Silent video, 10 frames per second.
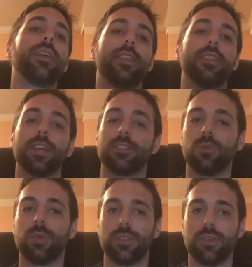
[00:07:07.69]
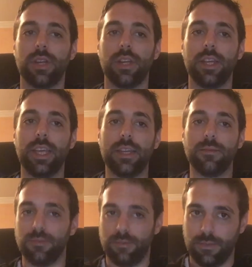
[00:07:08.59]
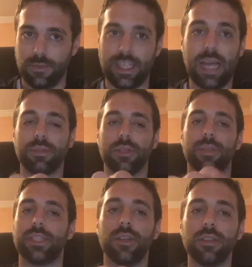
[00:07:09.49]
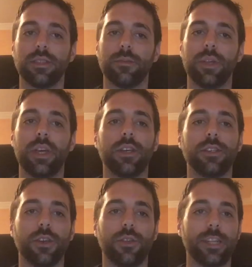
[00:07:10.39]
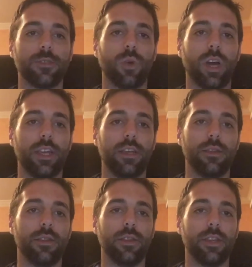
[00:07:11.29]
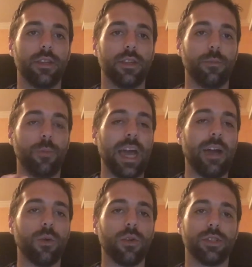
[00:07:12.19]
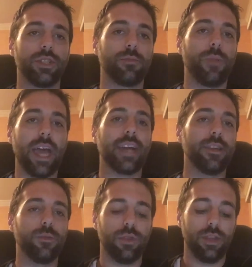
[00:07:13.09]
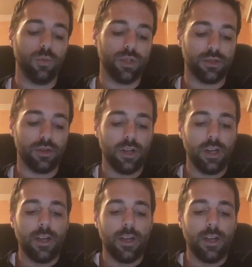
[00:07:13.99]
The electro wizard, he zaps him, he stuns him. So that's why the power is just packed in with the wizard.